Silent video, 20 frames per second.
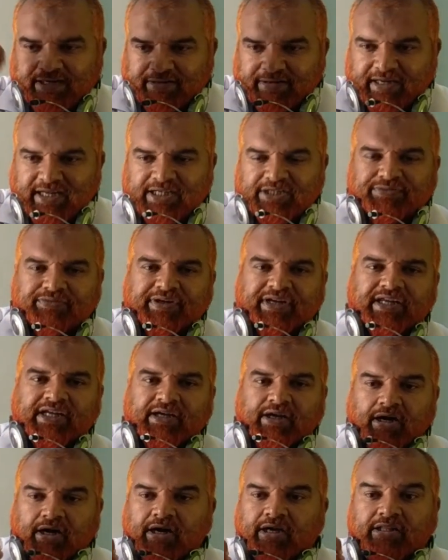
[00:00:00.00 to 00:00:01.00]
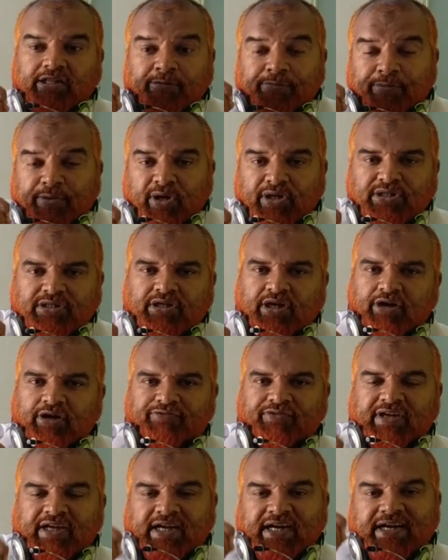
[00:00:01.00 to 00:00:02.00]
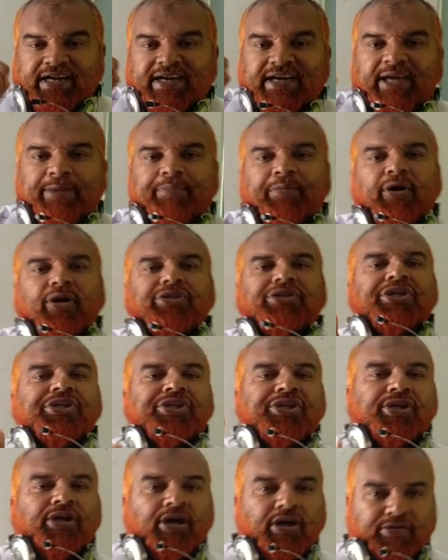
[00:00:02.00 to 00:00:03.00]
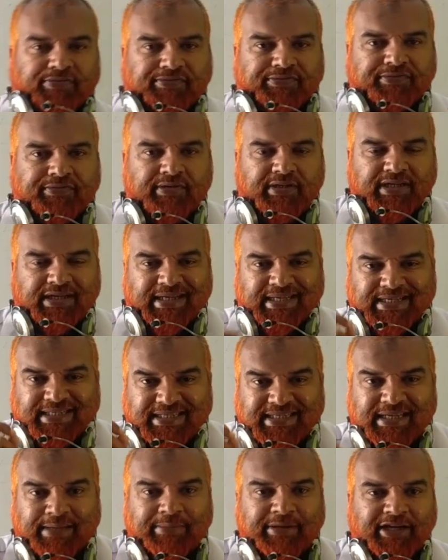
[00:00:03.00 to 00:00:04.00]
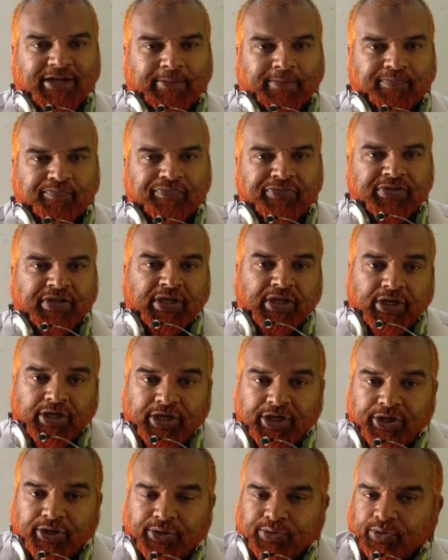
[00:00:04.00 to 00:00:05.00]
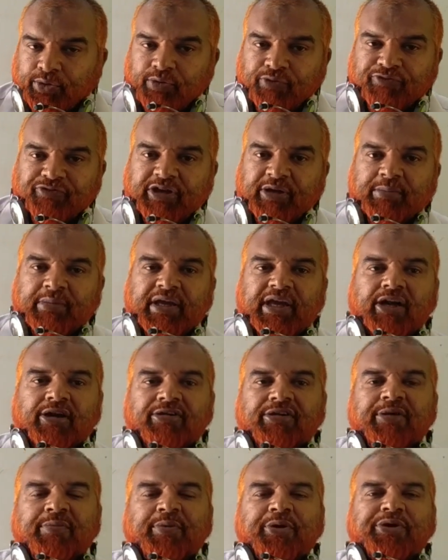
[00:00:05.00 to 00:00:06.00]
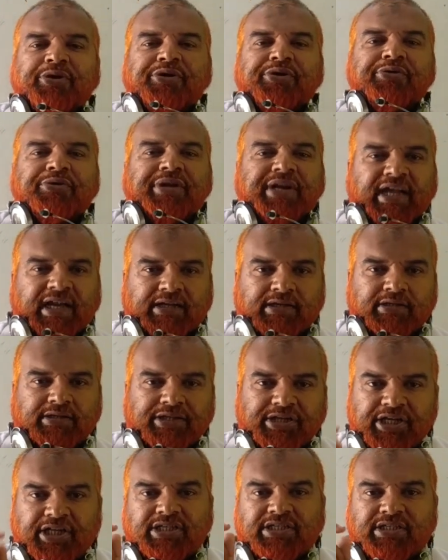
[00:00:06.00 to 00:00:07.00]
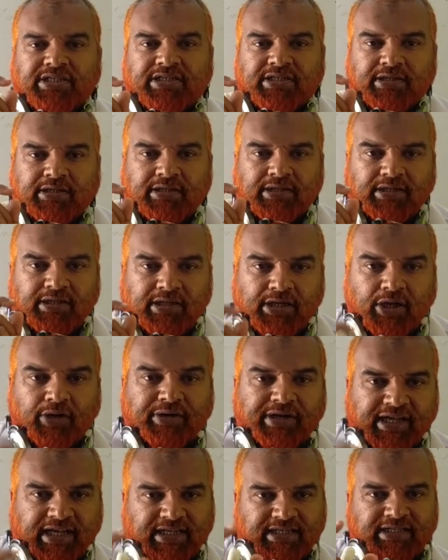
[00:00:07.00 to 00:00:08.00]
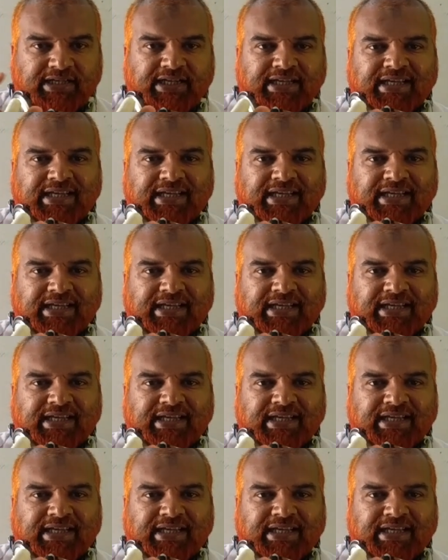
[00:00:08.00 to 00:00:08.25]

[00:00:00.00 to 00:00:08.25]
transferring or the process of deposition of semen into female reproductive tract is known as